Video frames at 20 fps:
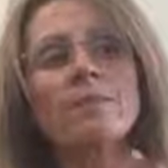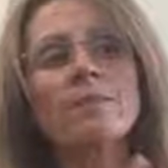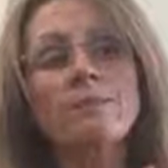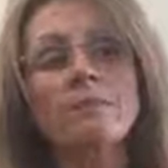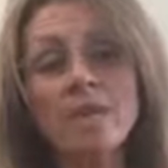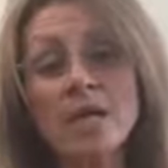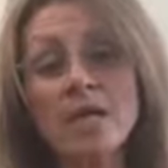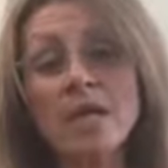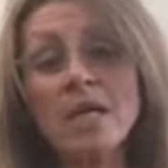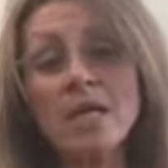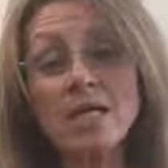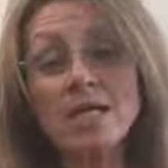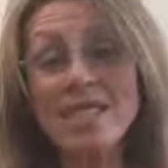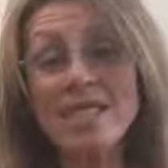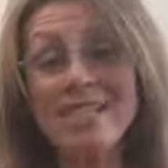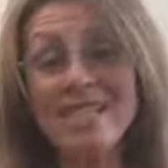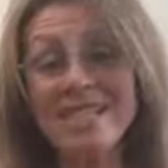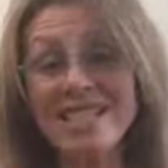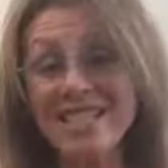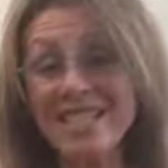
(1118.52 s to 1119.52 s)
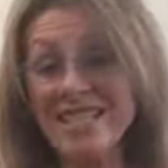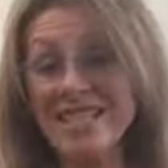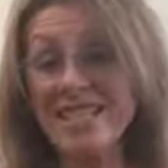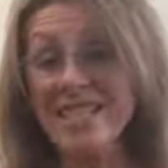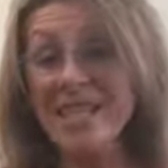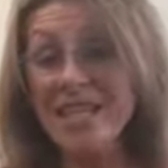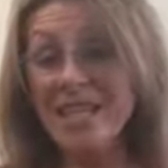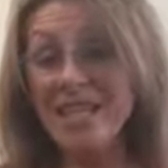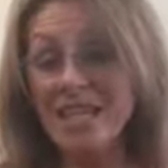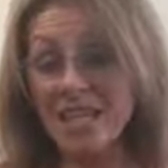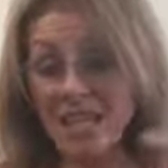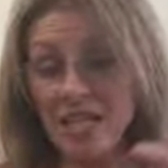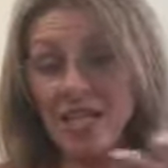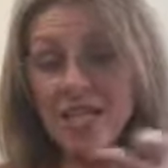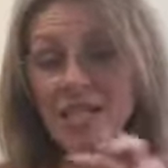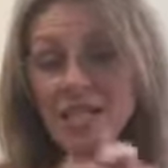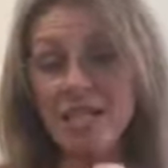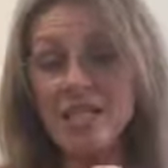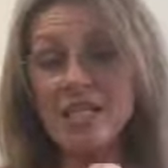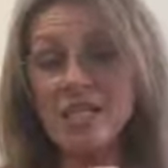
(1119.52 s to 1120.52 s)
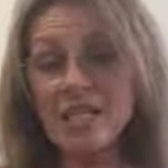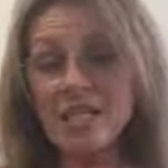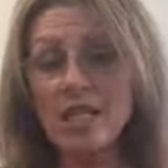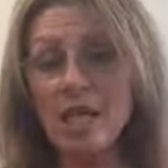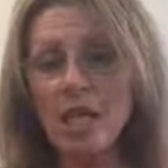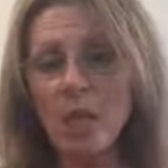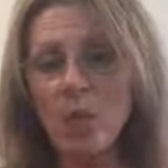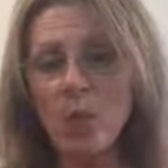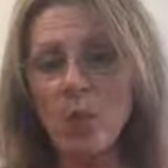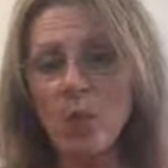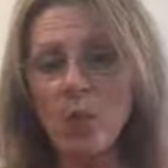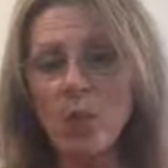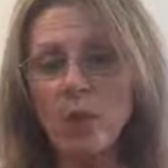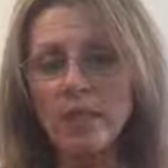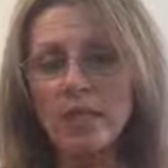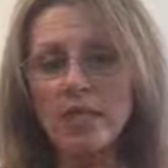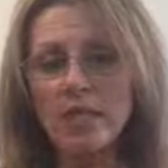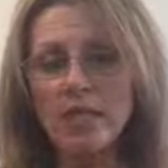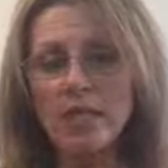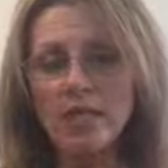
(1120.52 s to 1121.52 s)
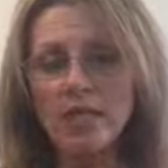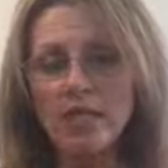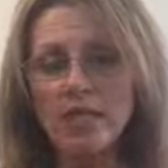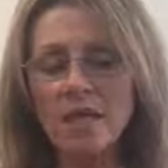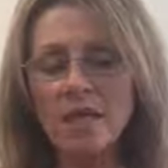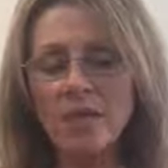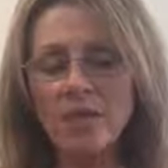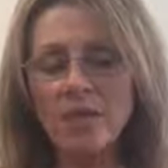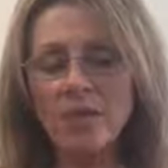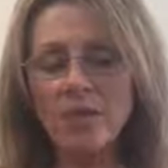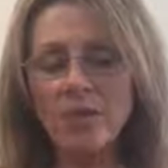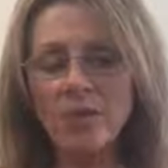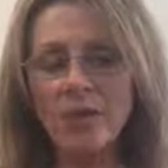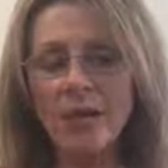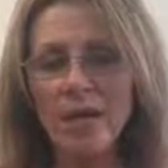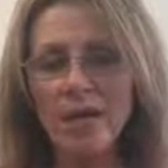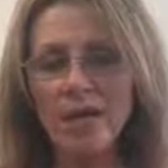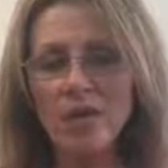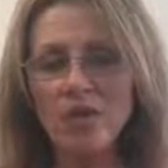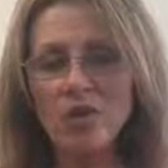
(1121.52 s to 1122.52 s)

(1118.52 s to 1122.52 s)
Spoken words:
because it heats up once it gets onto your body.